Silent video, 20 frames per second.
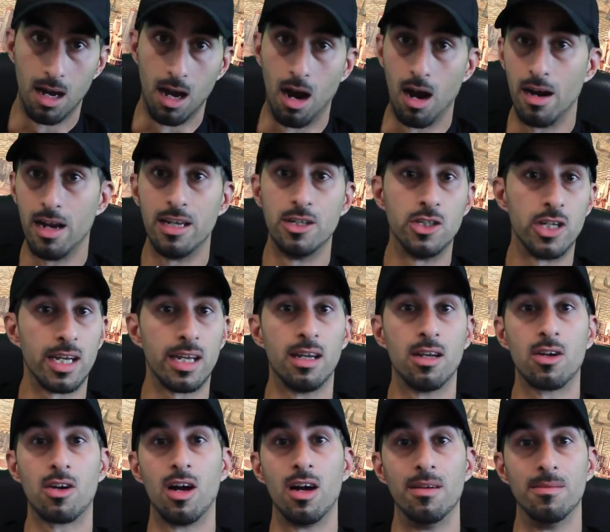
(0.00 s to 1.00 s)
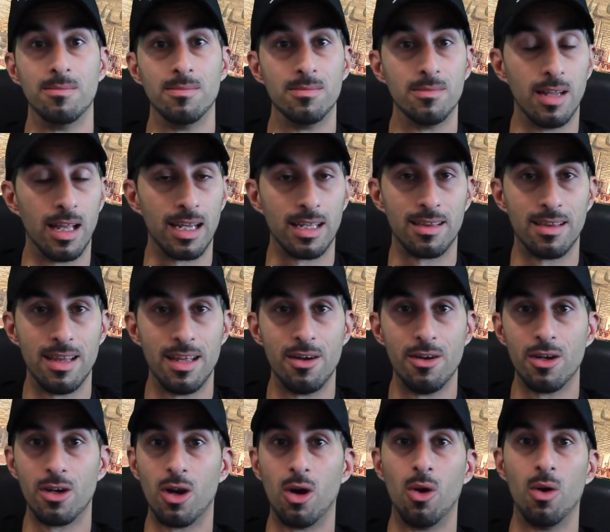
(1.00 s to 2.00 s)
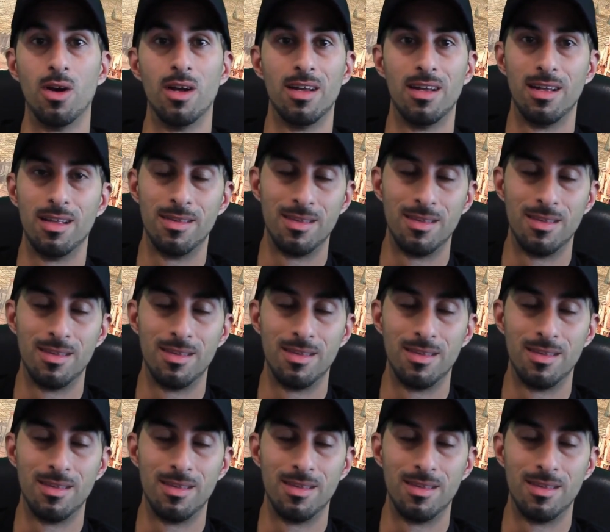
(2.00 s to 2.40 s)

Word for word: Arya and Jaqen H'ghar, like, there you go.